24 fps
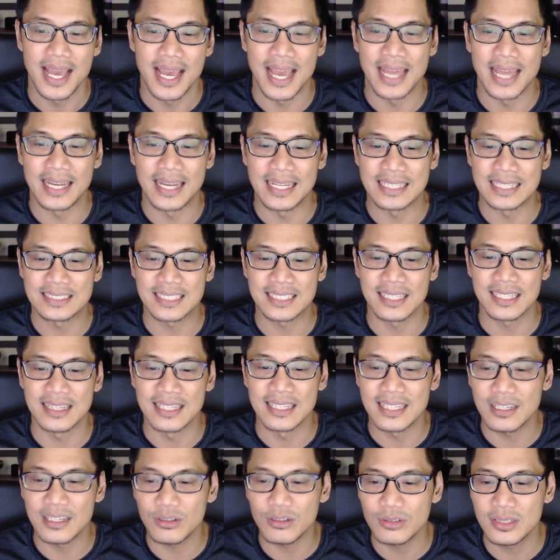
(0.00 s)
And it's a
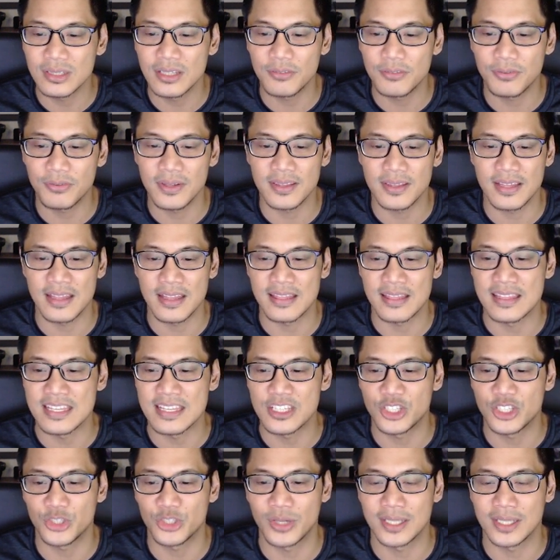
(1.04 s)
little different than
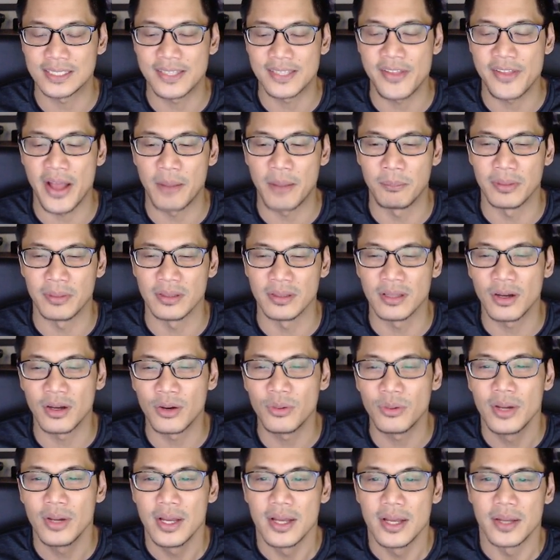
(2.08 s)
these traits down
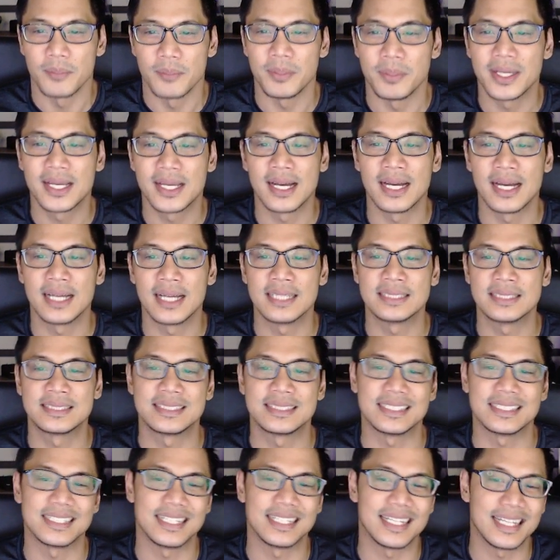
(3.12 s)
below
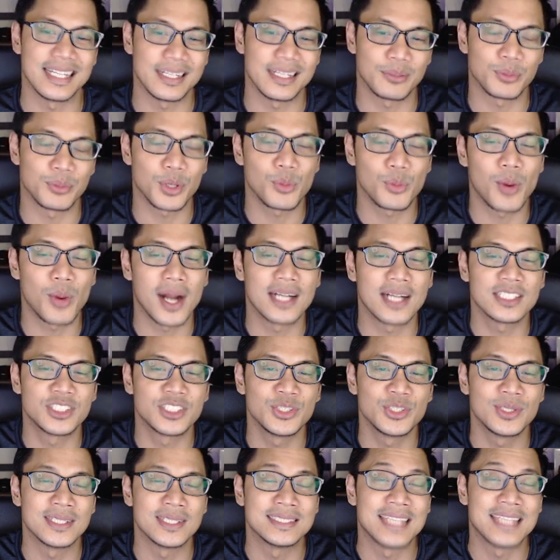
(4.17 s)
because it requires
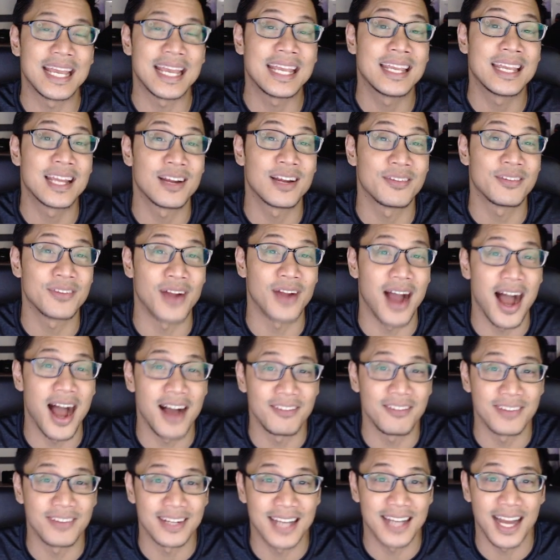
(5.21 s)
you to take care of your
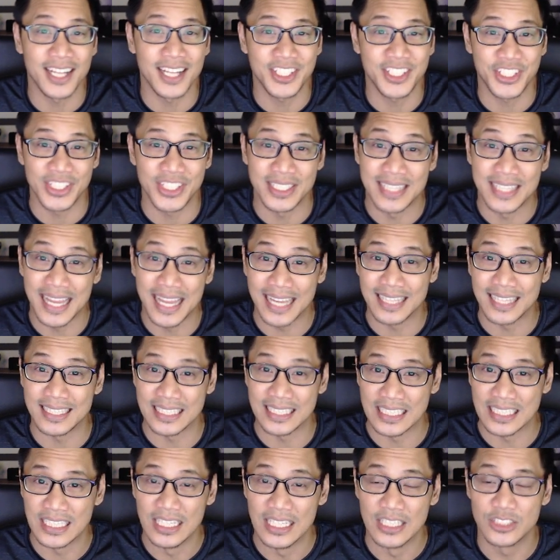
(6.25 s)
Aavegotchi
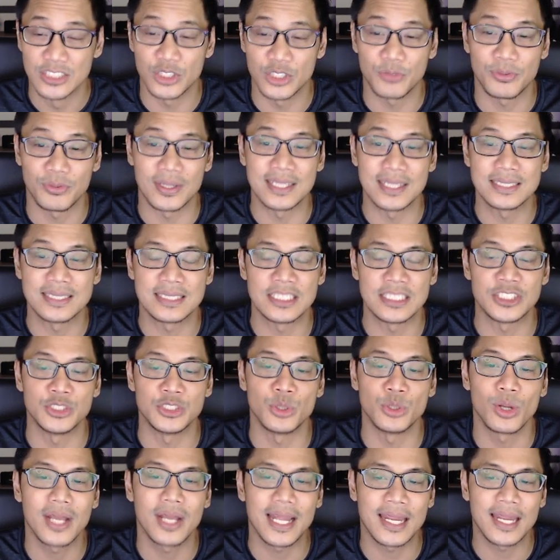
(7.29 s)
daily. So for instance,
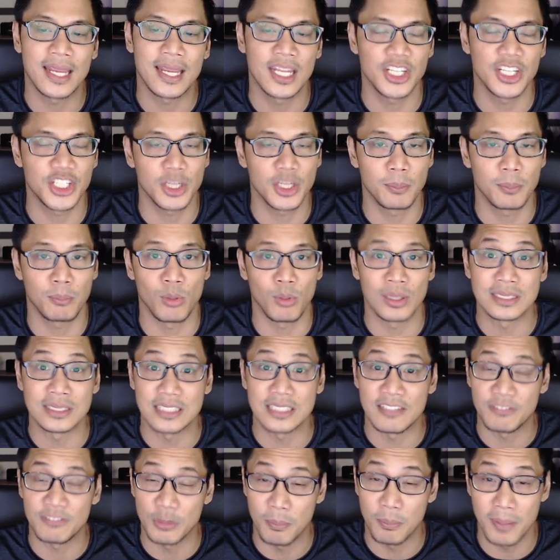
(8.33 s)
you'll get kinship points
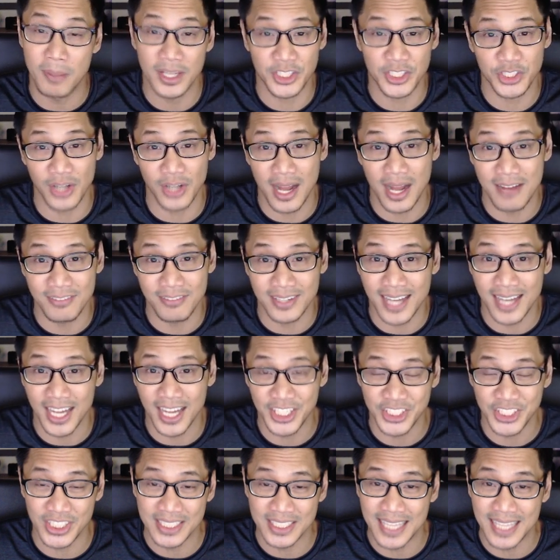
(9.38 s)
if you pet your
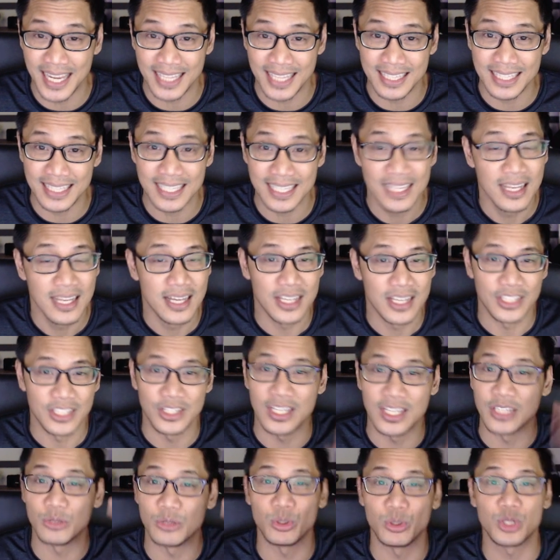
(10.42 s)
Aavegotchi daily. You
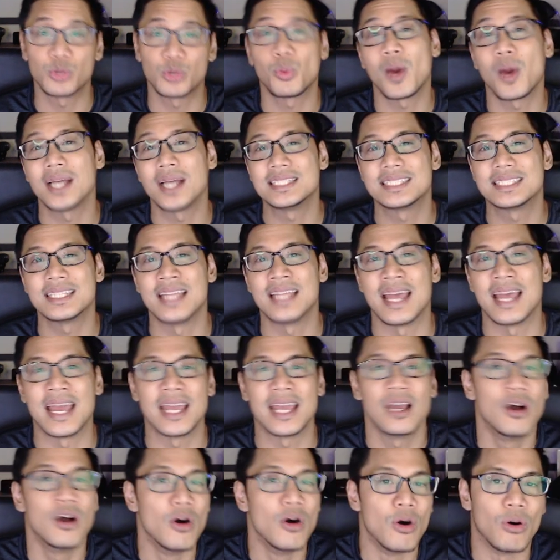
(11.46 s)
can do it twice a
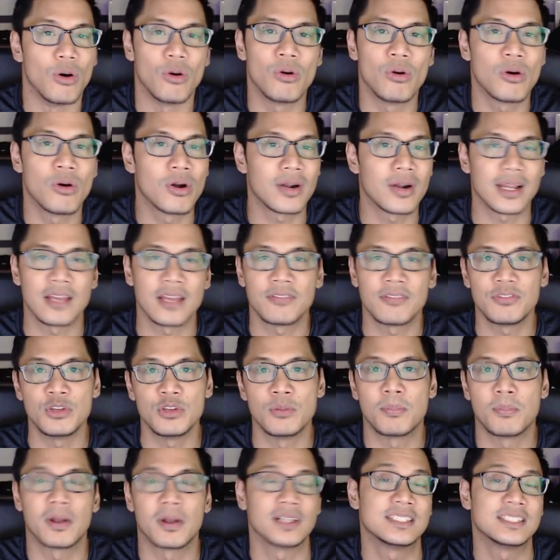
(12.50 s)
day, or if
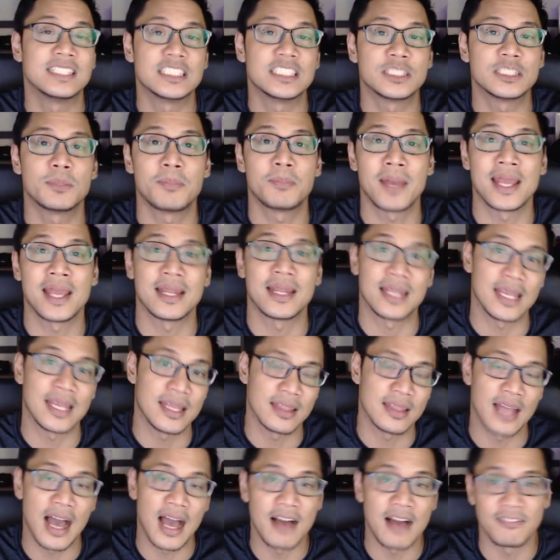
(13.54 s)
you participate
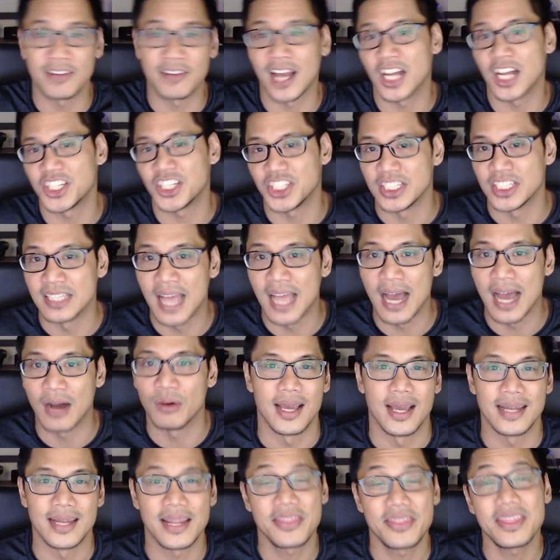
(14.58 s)
in the Aavegotchi
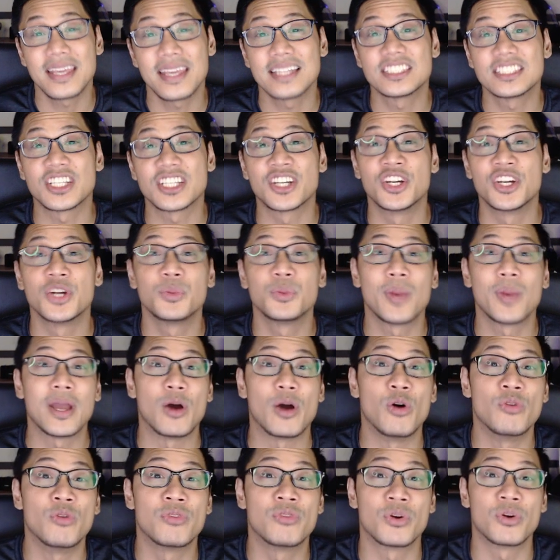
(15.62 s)
DAO. And I think it's a good way
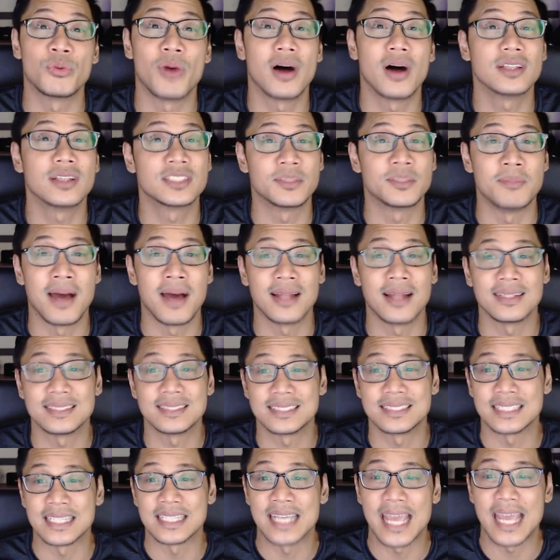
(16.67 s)
overall to
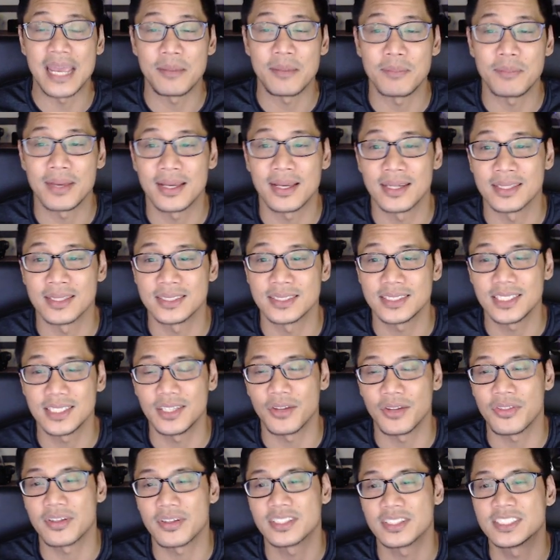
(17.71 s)
balance the game because,
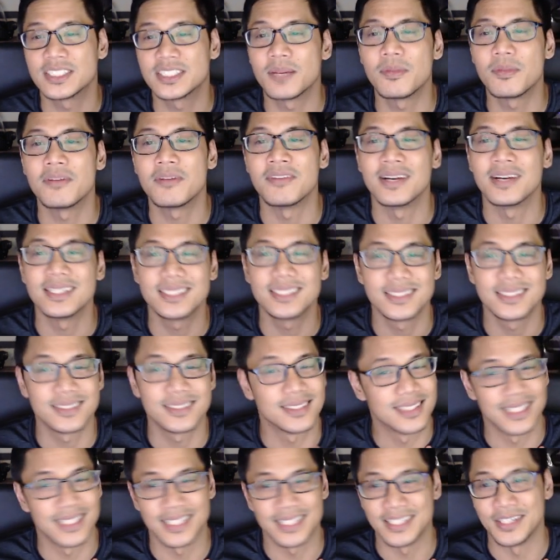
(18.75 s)
there's some of us,
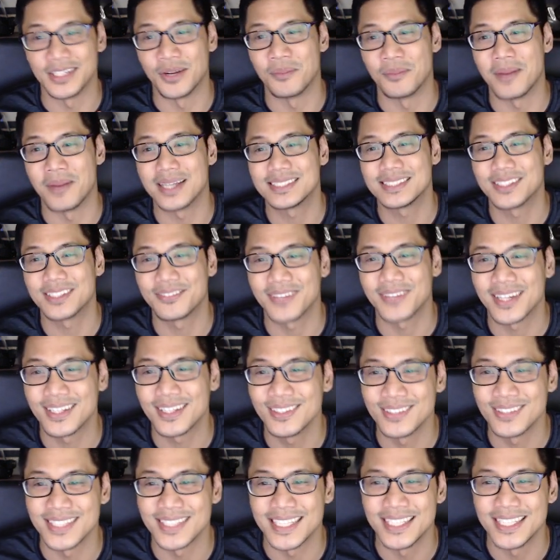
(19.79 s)
myself
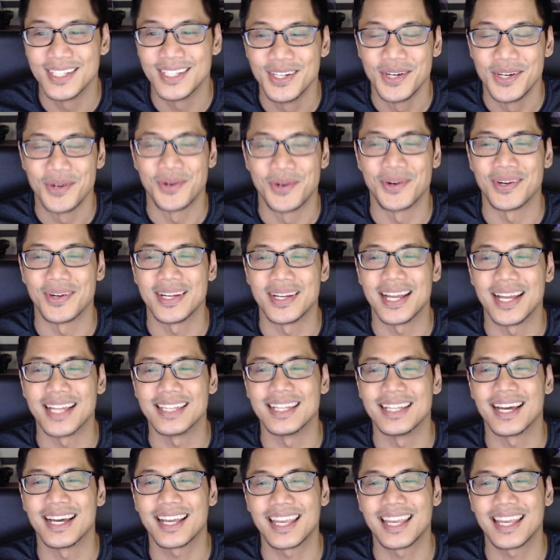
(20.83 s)
included, who are not
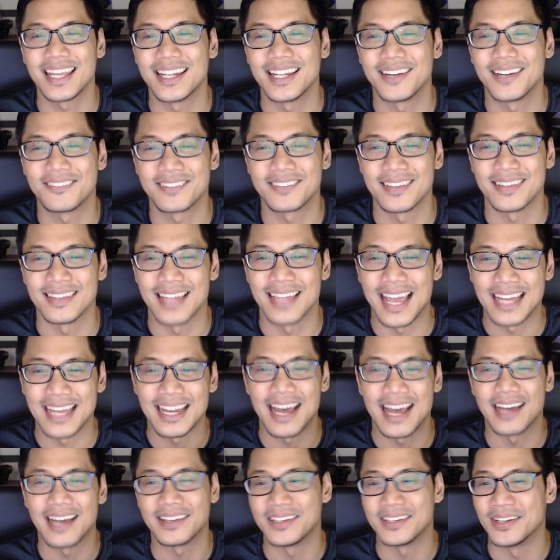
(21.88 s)
lucky enough to land,
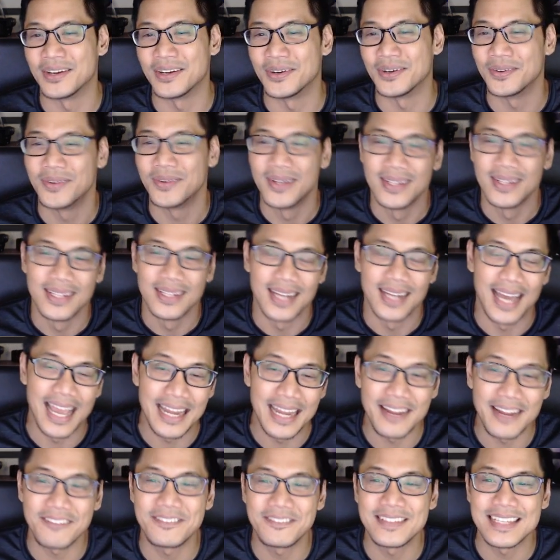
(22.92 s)

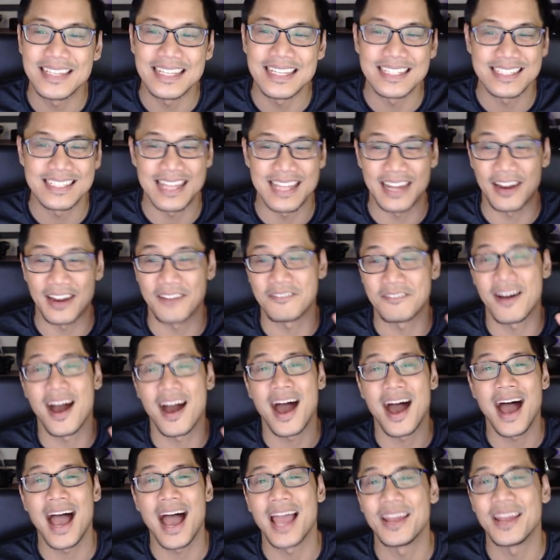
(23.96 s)
NFTs that have
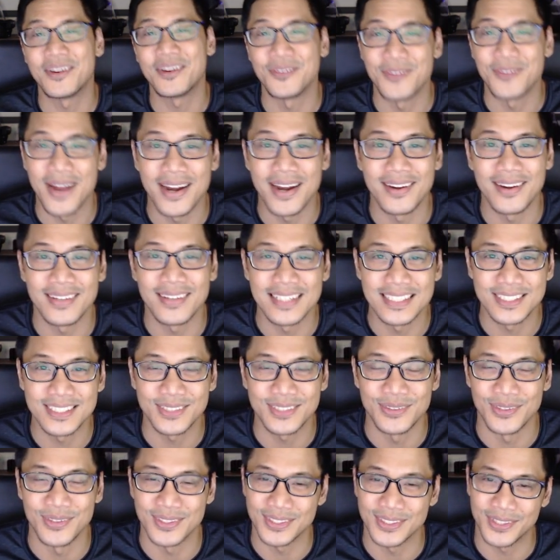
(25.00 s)
high rarity
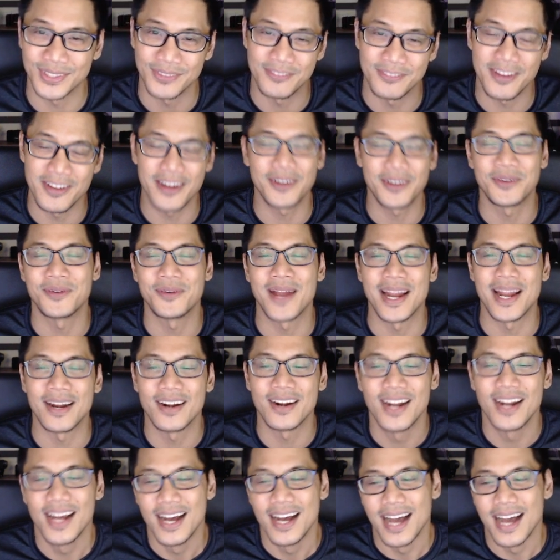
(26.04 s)
scores or very rare.